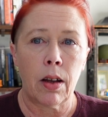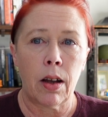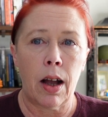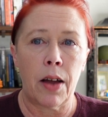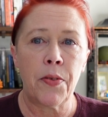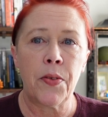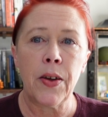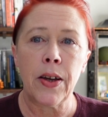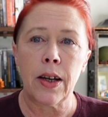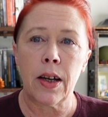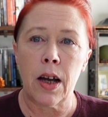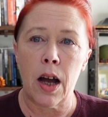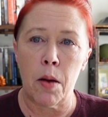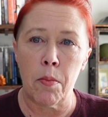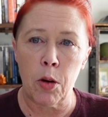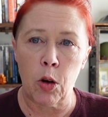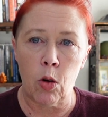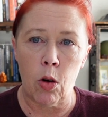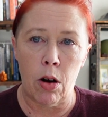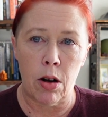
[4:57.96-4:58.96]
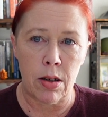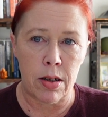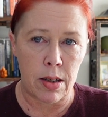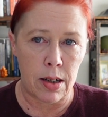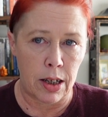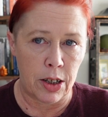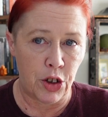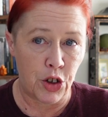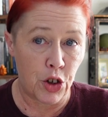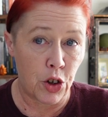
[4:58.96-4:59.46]
I think, come across
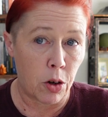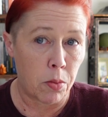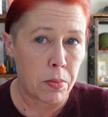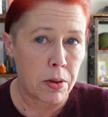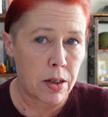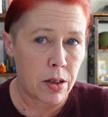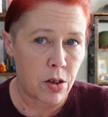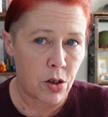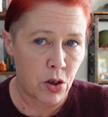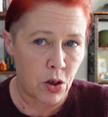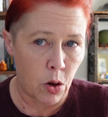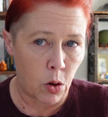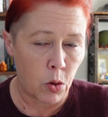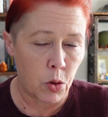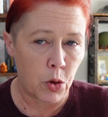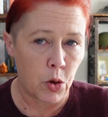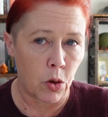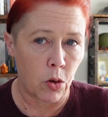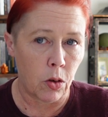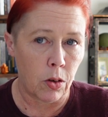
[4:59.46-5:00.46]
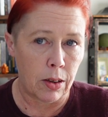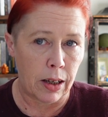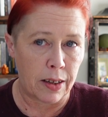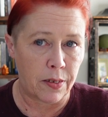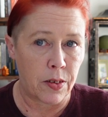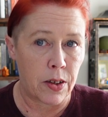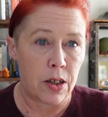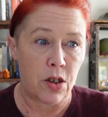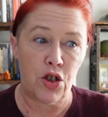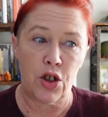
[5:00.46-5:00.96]
a German soldier like
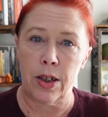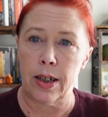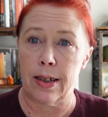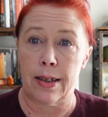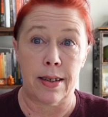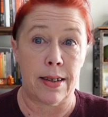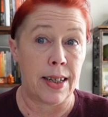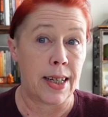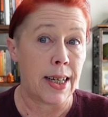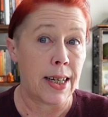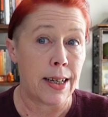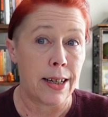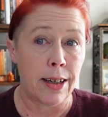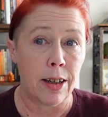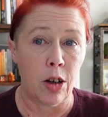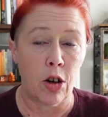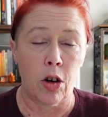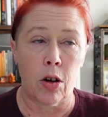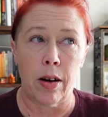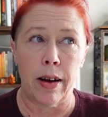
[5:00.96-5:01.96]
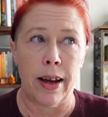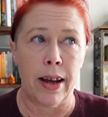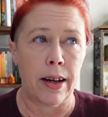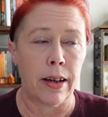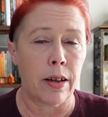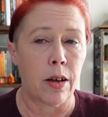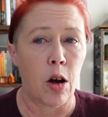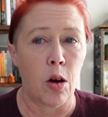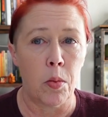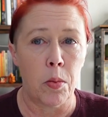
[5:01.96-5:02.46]
this. She had seen Hitler
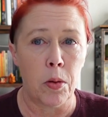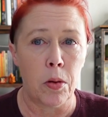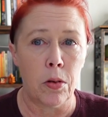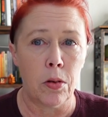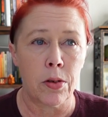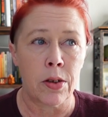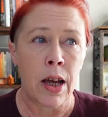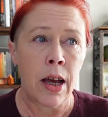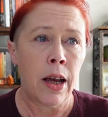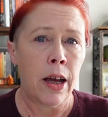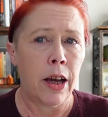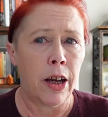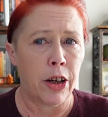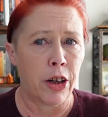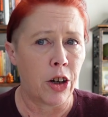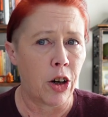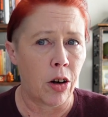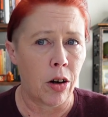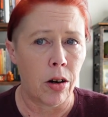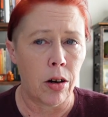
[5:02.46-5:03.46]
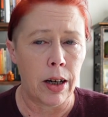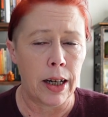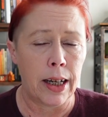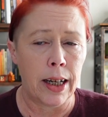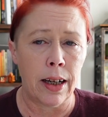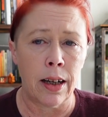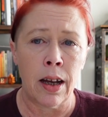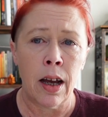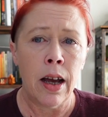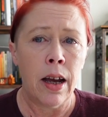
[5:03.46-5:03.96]
and Goebbels and
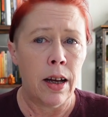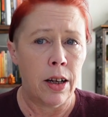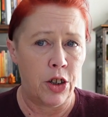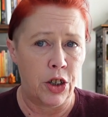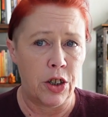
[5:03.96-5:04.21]
Goering, and